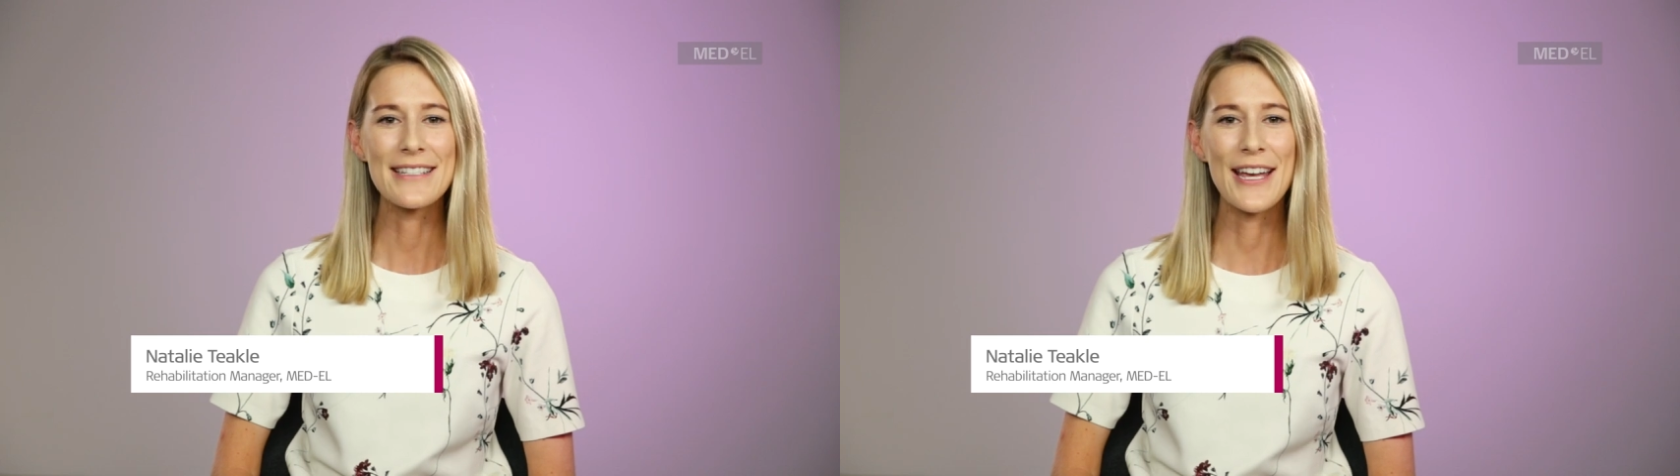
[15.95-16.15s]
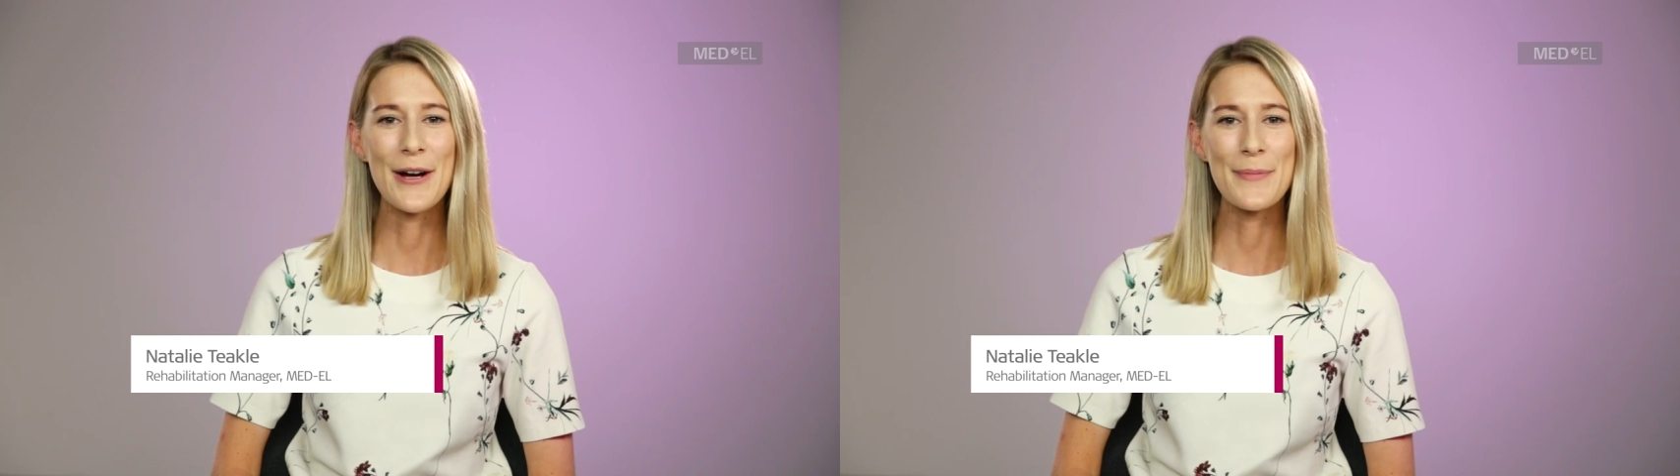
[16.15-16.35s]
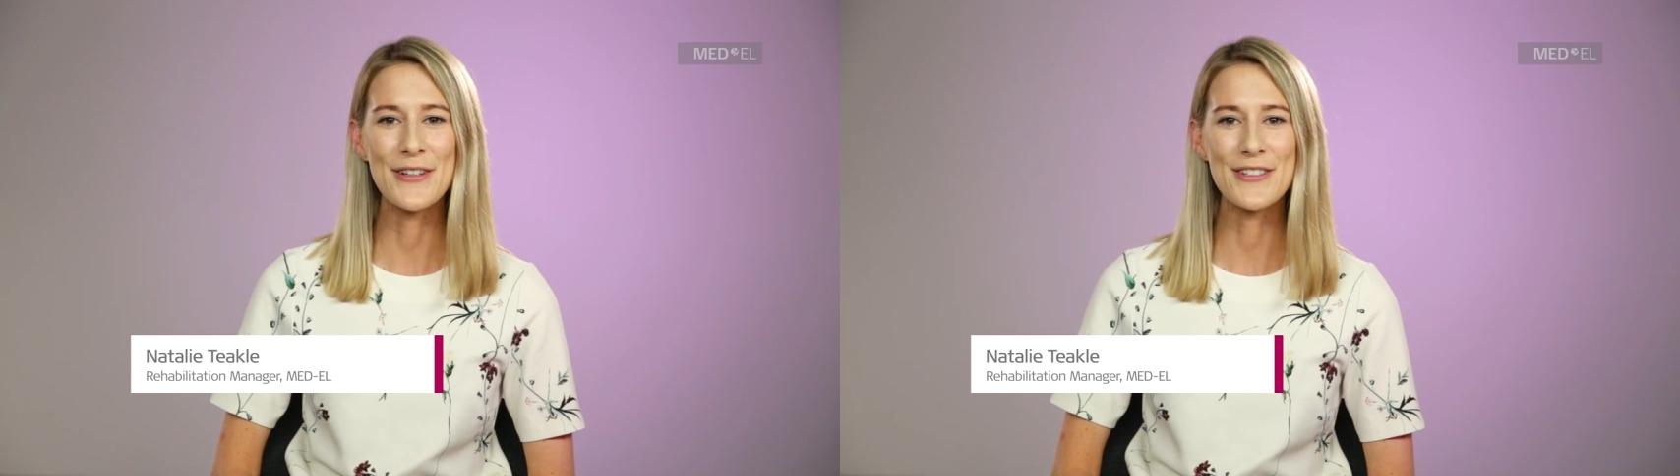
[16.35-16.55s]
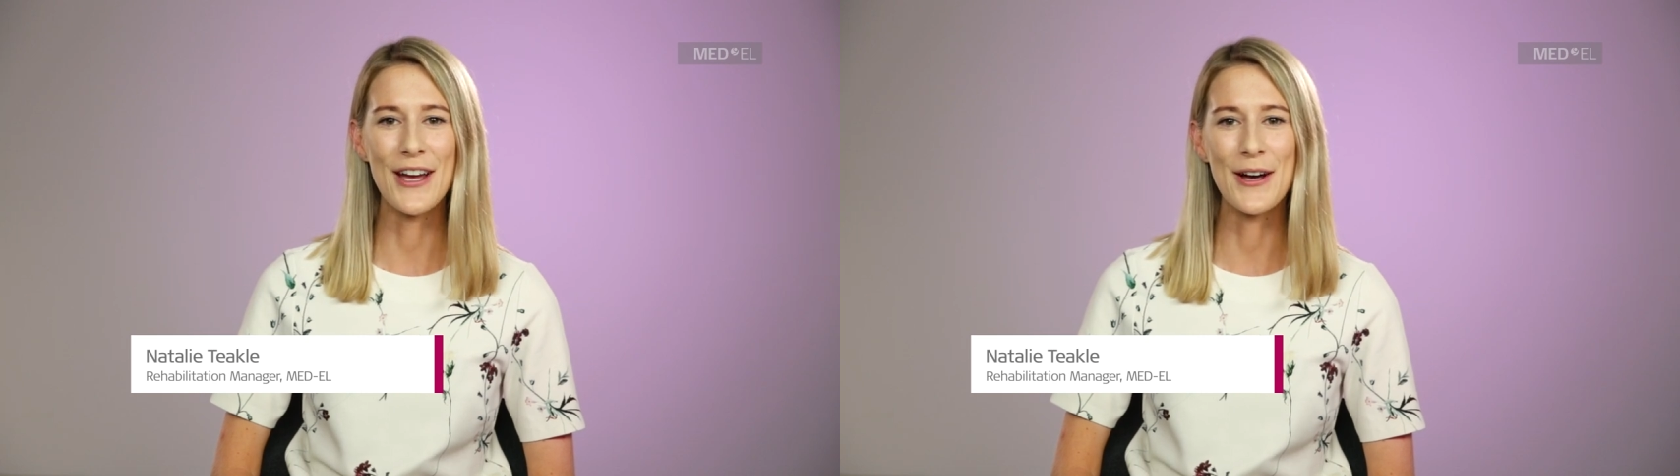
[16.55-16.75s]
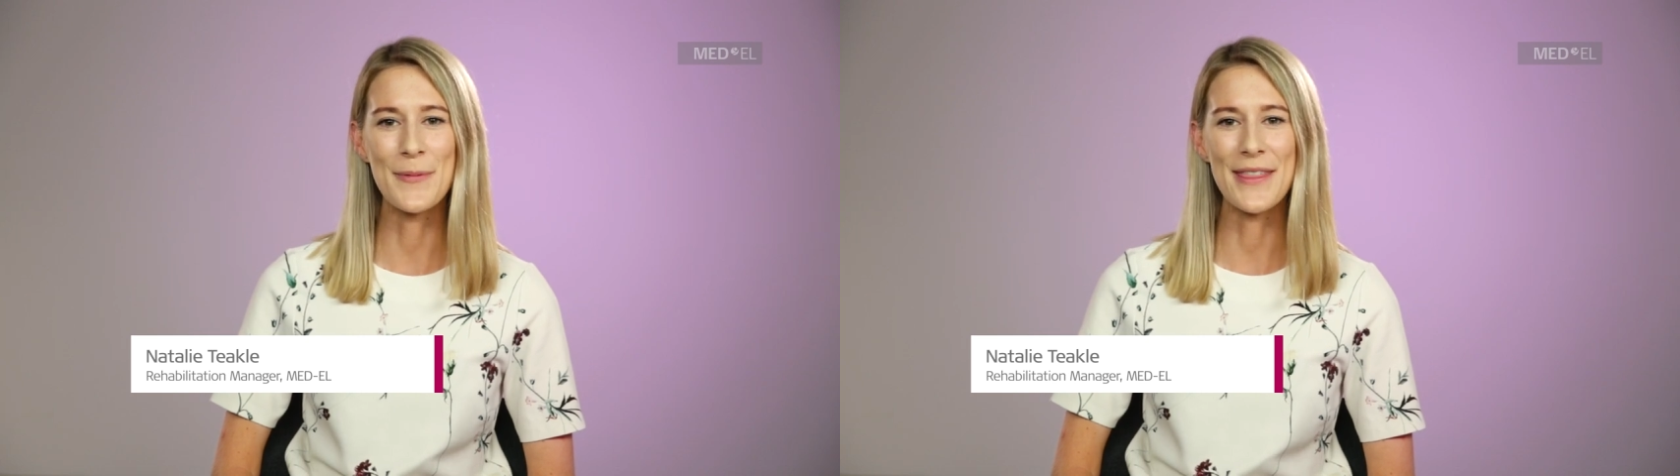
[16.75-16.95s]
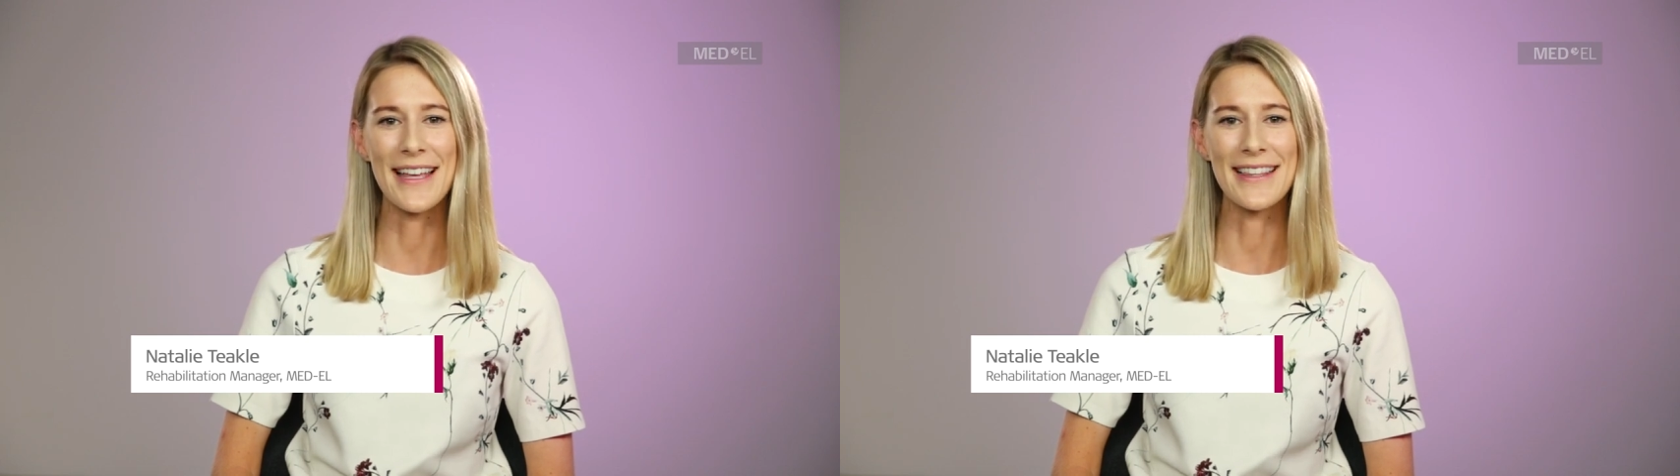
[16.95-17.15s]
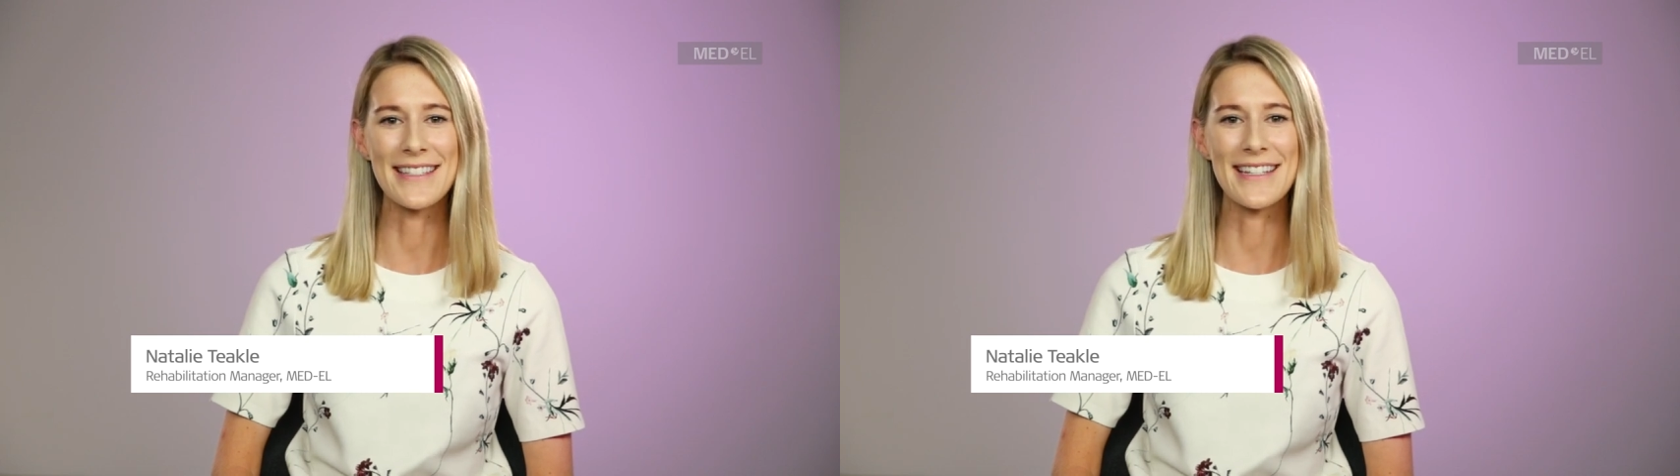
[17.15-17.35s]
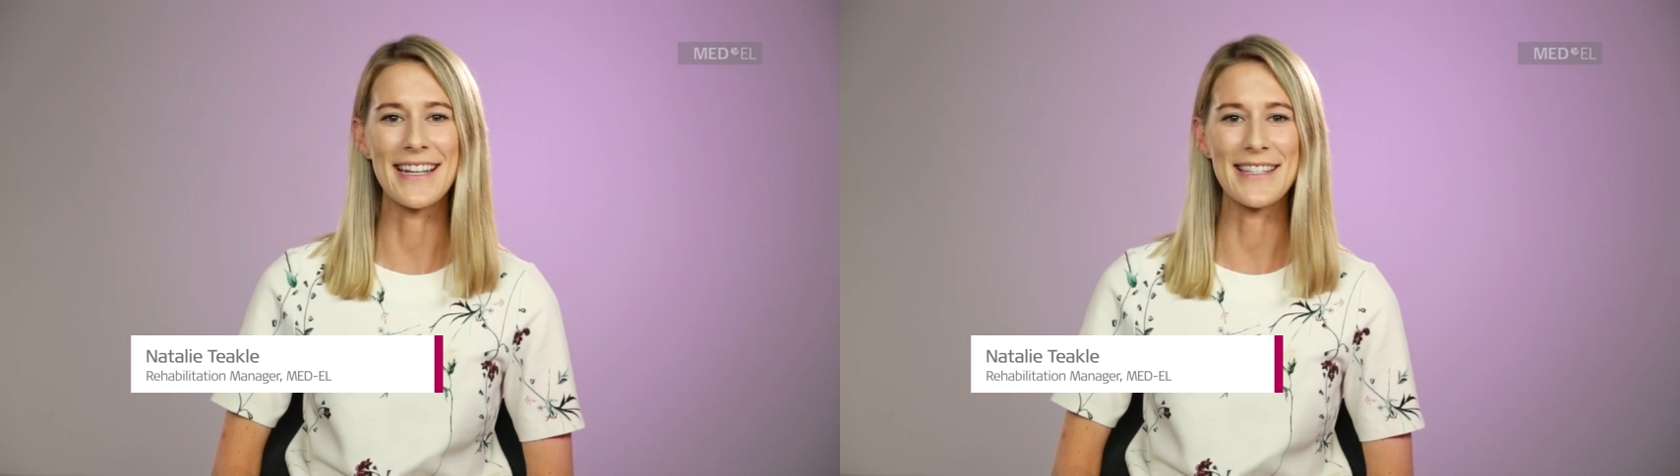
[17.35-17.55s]
to help your child with their
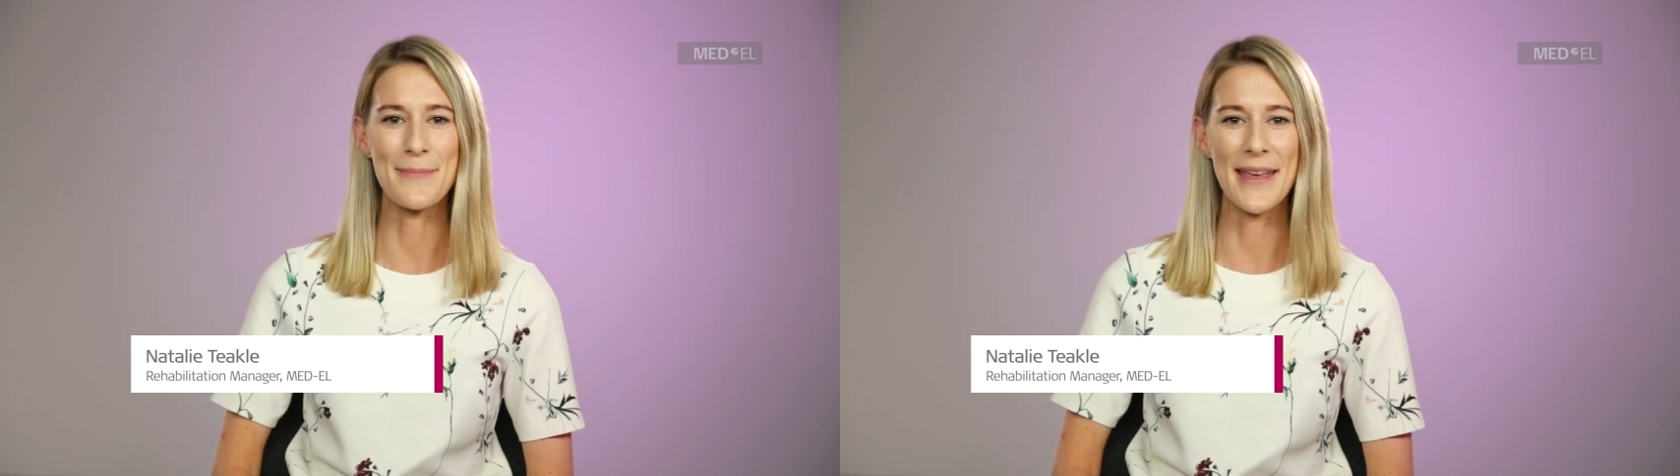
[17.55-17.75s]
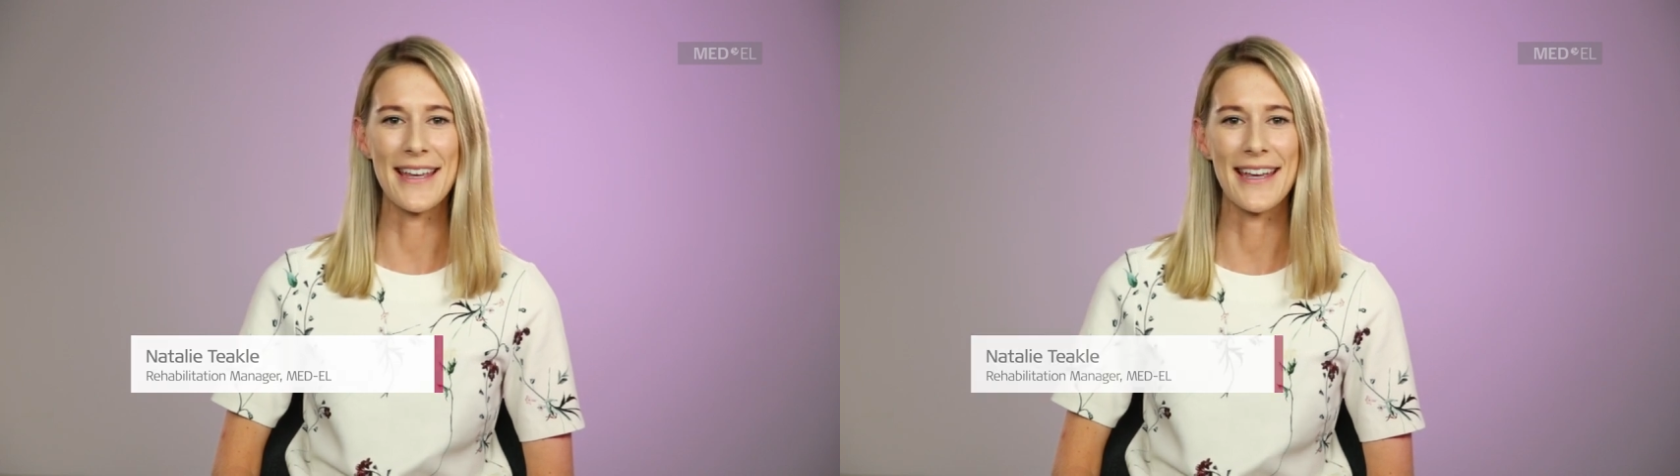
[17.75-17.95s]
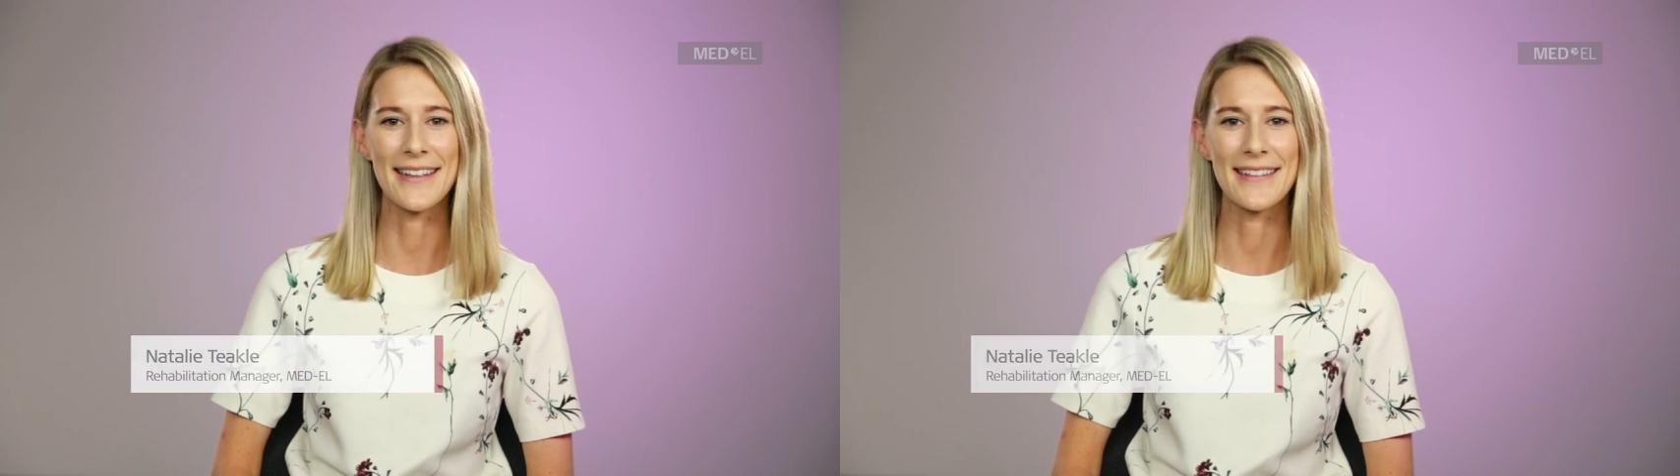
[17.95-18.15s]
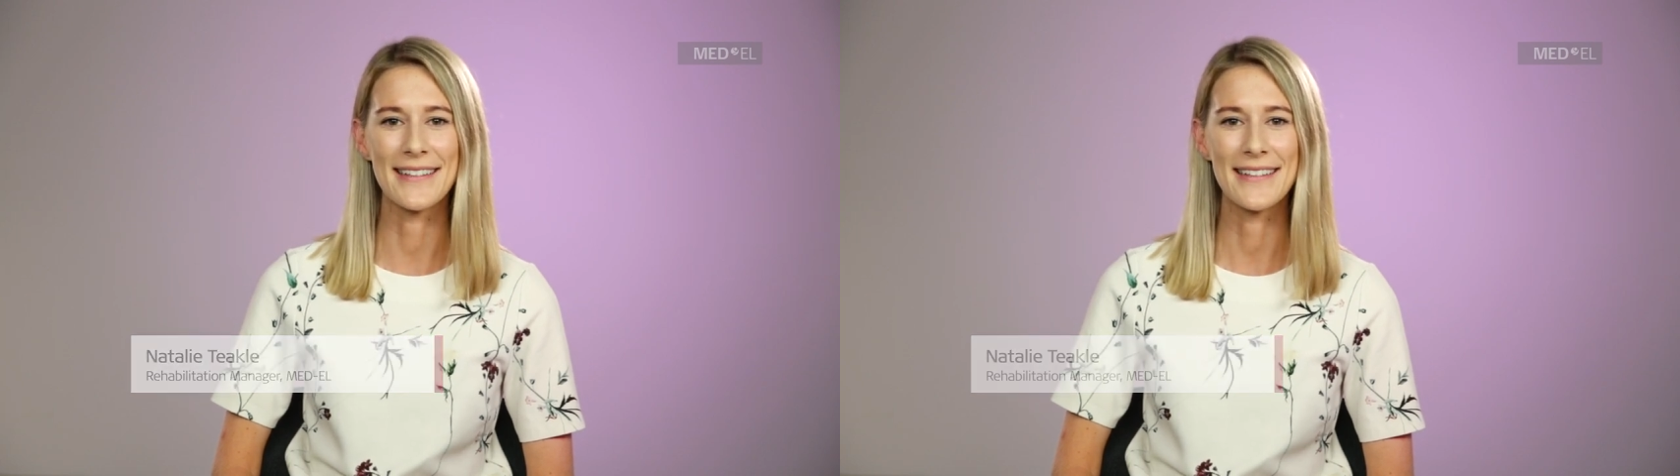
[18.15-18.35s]
listening and speaking.